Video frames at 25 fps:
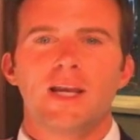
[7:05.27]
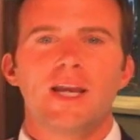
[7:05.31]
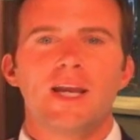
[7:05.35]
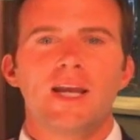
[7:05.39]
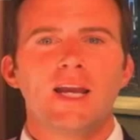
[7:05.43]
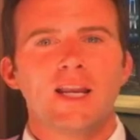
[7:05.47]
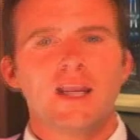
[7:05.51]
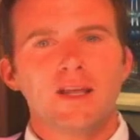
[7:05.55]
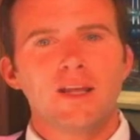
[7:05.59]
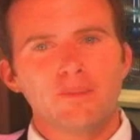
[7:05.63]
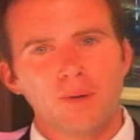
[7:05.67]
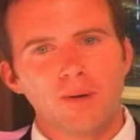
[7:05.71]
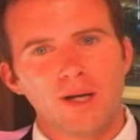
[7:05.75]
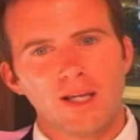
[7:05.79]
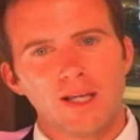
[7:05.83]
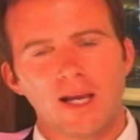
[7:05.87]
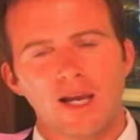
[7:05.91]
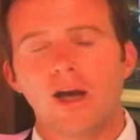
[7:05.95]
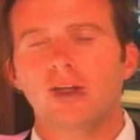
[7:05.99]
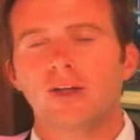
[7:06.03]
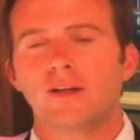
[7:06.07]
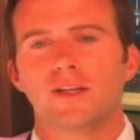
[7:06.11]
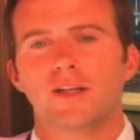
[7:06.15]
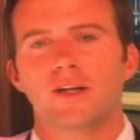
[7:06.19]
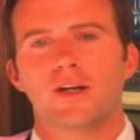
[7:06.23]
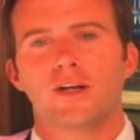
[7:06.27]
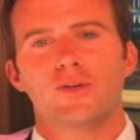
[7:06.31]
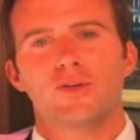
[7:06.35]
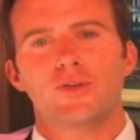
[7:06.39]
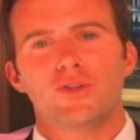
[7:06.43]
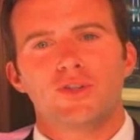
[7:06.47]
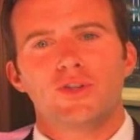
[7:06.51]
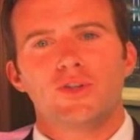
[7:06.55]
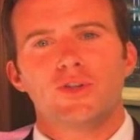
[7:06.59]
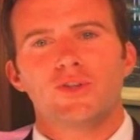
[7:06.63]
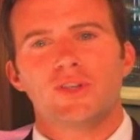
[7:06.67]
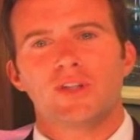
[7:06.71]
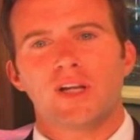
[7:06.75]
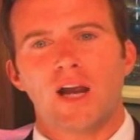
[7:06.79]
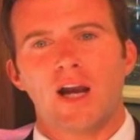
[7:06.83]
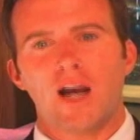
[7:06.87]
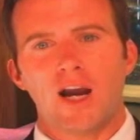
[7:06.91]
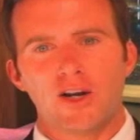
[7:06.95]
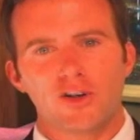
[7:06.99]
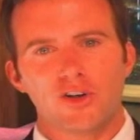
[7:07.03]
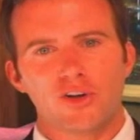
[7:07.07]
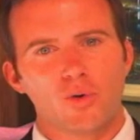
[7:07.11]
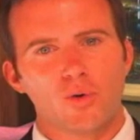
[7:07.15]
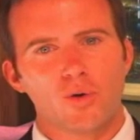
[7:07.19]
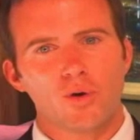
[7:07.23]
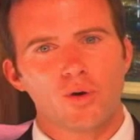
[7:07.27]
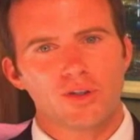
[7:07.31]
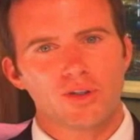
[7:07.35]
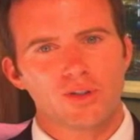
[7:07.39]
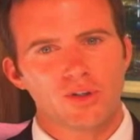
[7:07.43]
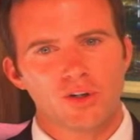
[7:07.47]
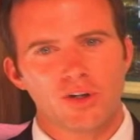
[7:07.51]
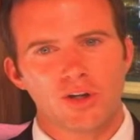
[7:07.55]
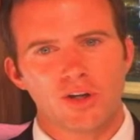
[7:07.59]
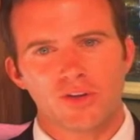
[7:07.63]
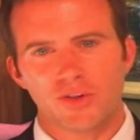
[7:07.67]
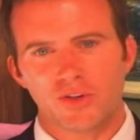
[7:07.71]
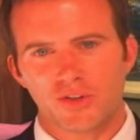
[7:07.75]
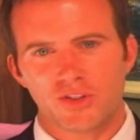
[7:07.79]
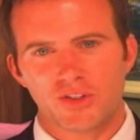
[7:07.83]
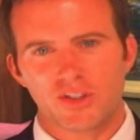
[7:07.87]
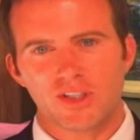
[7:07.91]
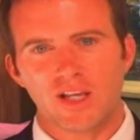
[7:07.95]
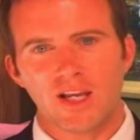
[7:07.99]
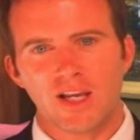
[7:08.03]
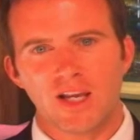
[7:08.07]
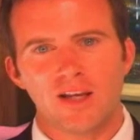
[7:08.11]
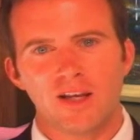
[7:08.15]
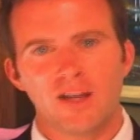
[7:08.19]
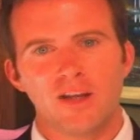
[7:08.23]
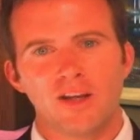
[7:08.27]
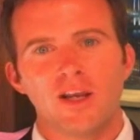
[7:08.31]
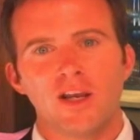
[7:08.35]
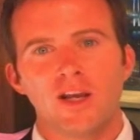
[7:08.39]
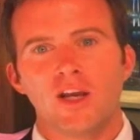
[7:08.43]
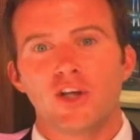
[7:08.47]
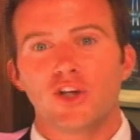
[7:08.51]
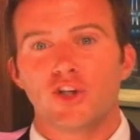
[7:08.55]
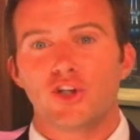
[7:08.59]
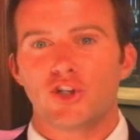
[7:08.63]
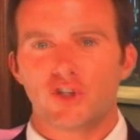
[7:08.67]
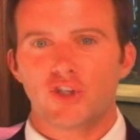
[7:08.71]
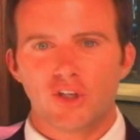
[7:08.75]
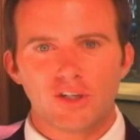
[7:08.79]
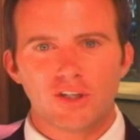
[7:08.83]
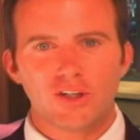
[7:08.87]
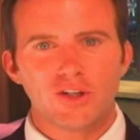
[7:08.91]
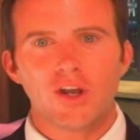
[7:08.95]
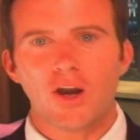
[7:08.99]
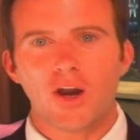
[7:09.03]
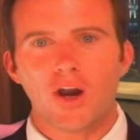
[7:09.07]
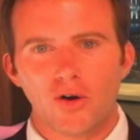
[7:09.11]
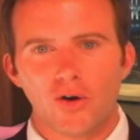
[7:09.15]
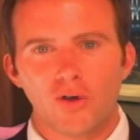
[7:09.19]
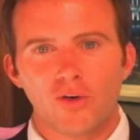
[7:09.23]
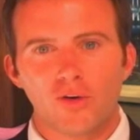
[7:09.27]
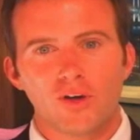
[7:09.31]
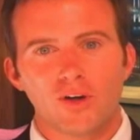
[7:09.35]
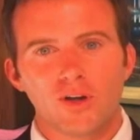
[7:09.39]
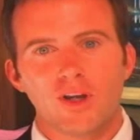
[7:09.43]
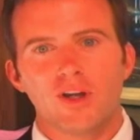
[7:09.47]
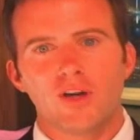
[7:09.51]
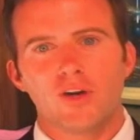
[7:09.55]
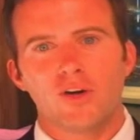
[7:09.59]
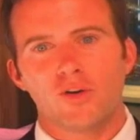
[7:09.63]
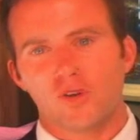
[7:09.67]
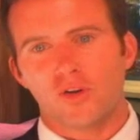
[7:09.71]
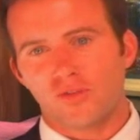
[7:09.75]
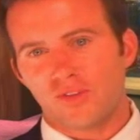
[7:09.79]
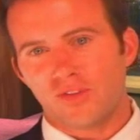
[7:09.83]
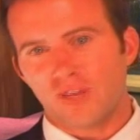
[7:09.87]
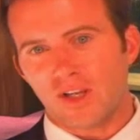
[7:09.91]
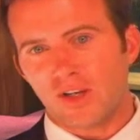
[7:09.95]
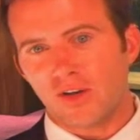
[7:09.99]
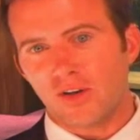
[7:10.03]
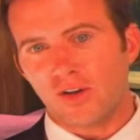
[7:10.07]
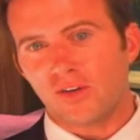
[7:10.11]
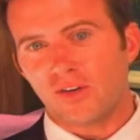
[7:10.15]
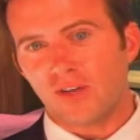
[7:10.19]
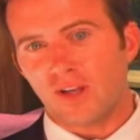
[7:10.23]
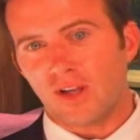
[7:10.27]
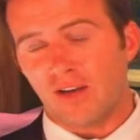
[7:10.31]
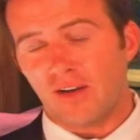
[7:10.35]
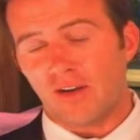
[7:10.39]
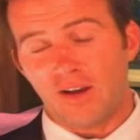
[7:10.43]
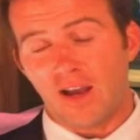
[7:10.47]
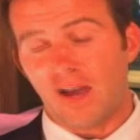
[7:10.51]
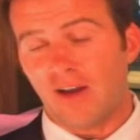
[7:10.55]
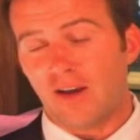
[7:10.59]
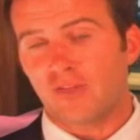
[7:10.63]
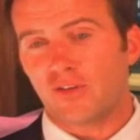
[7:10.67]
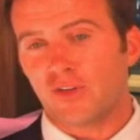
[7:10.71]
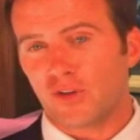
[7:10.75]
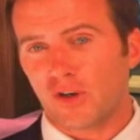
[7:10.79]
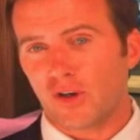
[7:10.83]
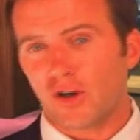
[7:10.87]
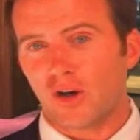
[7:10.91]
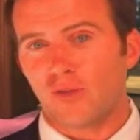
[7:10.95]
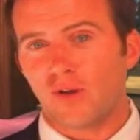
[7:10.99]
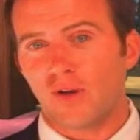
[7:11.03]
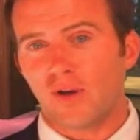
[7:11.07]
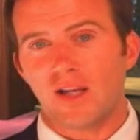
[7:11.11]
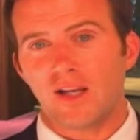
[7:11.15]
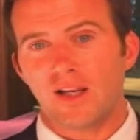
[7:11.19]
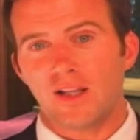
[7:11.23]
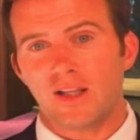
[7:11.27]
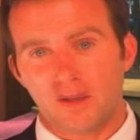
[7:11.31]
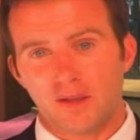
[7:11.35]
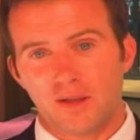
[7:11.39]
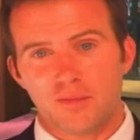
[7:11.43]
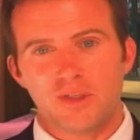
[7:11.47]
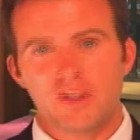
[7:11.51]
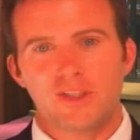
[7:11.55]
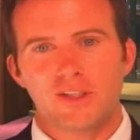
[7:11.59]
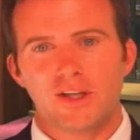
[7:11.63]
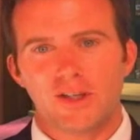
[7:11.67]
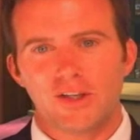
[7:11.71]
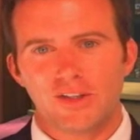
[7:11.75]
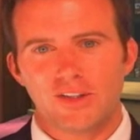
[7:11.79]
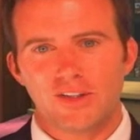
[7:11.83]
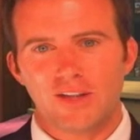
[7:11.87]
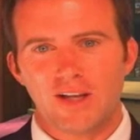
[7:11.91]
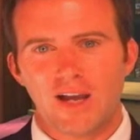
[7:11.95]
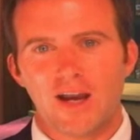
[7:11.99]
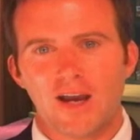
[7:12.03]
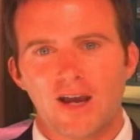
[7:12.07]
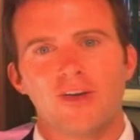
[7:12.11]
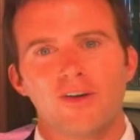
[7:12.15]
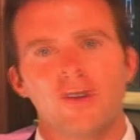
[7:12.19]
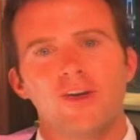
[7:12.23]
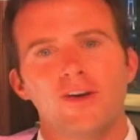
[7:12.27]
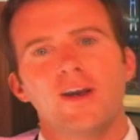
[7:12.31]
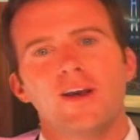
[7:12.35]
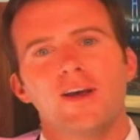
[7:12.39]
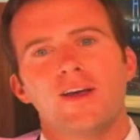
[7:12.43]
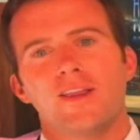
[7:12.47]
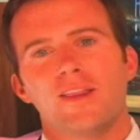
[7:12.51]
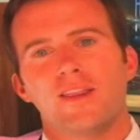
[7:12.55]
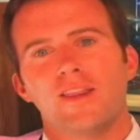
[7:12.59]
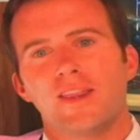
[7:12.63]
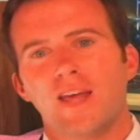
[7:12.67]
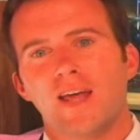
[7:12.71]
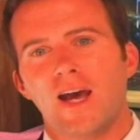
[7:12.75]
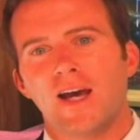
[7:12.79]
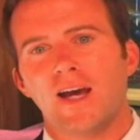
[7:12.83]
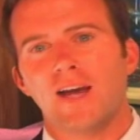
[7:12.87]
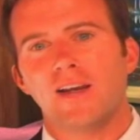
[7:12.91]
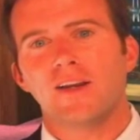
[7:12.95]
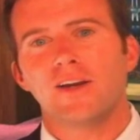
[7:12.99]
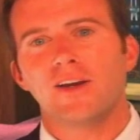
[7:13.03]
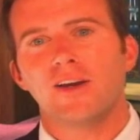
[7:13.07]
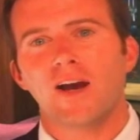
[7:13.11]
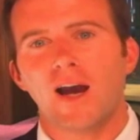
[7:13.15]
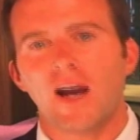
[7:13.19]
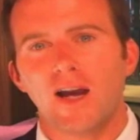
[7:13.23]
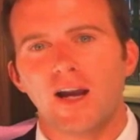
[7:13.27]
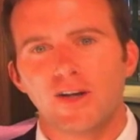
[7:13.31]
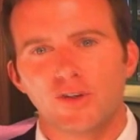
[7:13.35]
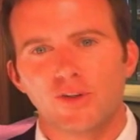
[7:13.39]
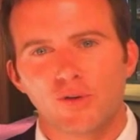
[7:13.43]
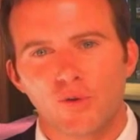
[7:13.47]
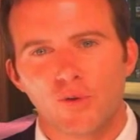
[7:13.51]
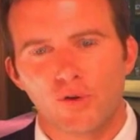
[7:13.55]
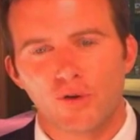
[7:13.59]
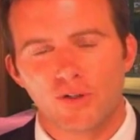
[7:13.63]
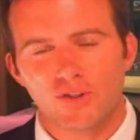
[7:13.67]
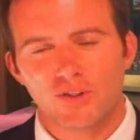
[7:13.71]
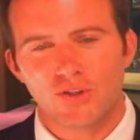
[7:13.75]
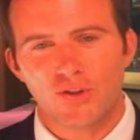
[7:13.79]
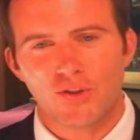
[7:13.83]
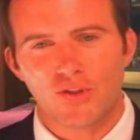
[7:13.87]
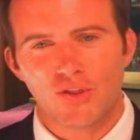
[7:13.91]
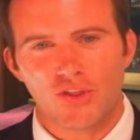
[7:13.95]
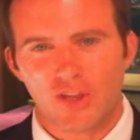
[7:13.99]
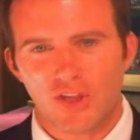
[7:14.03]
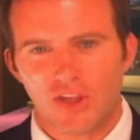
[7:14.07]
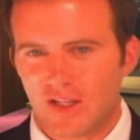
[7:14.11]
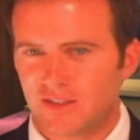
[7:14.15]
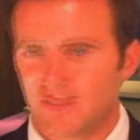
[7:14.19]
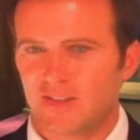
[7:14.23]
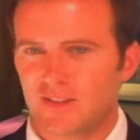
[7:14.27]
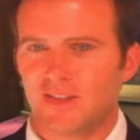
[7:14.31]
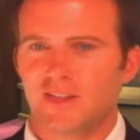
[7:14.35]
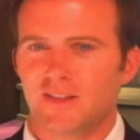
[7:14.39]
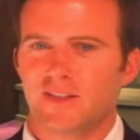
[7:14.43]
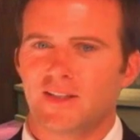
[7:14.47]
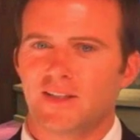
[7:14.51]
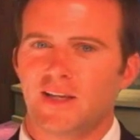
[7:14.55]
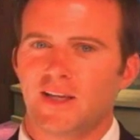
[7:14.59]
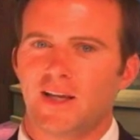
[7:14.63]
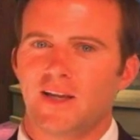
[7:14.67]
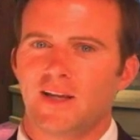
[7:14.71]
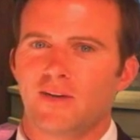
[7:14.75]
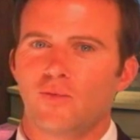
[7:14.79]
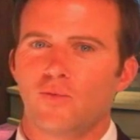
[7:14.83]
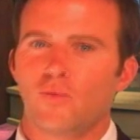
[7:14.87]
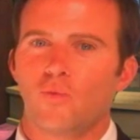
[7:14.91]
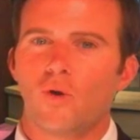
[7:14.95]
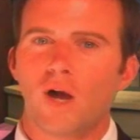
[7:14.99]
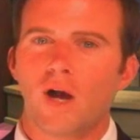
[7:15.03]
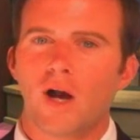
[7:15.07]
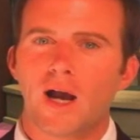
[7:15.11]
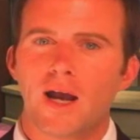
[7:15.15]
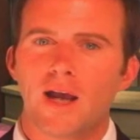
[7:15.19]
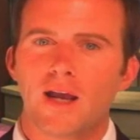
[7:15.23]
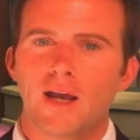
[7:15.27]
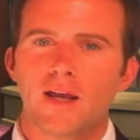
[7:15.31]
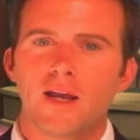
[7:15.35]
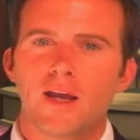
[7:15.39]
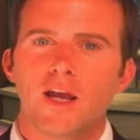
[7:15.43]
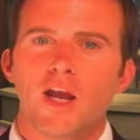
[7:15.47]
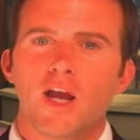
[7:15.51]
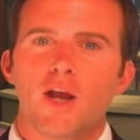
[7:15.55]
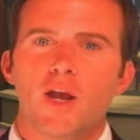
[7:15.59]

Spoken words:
Anybody out there who's using hydrocortisone on their skin should know, or if they haven't heard already, let me tell you now, that hydrocortisone thins the skin. Why?